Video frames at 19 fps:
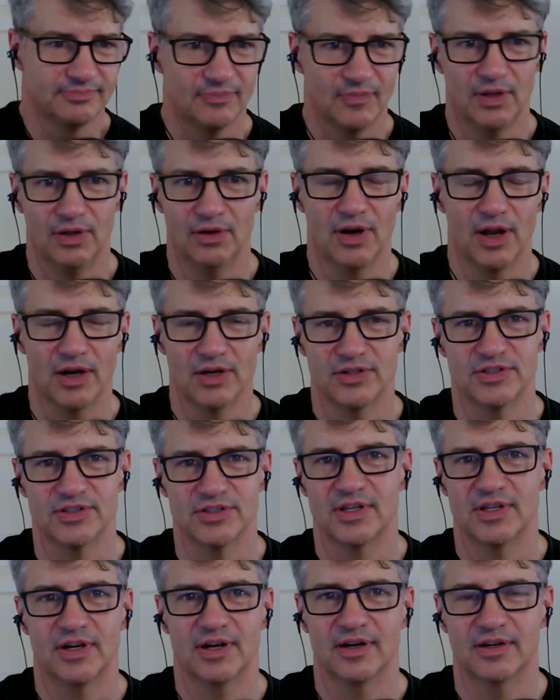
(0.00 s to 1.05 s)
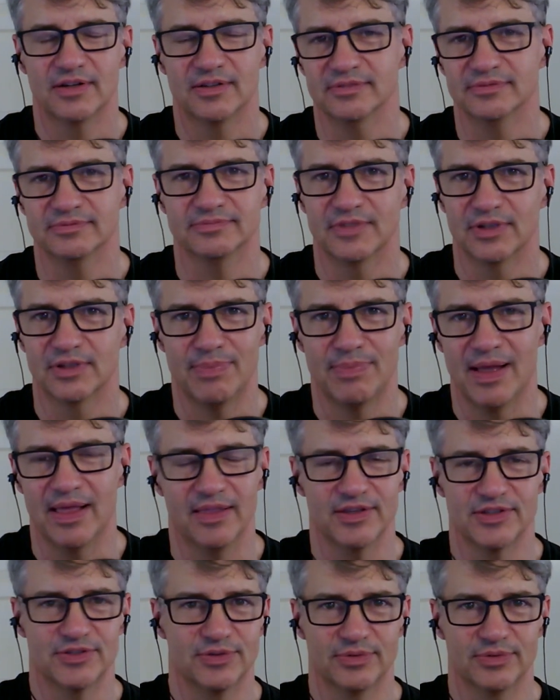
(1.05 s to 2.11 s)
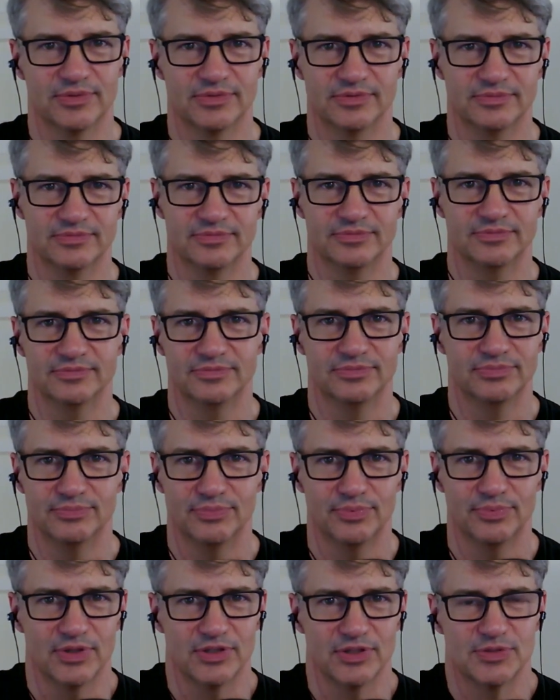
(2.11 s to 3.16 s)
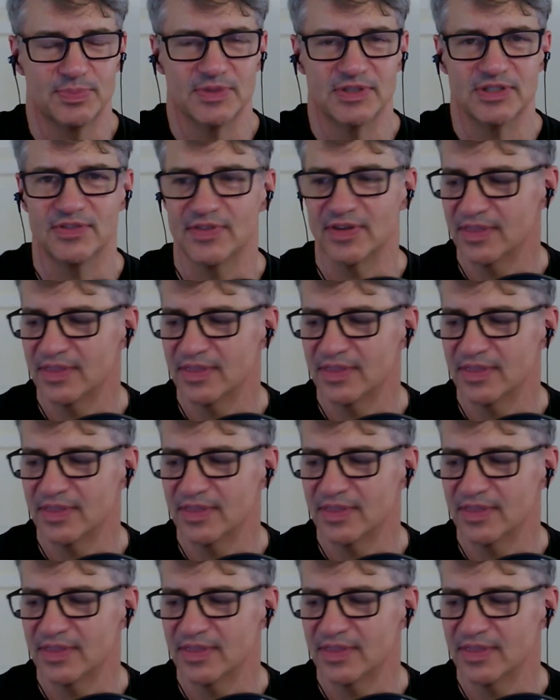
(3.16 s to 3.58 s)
in our palettes or one specific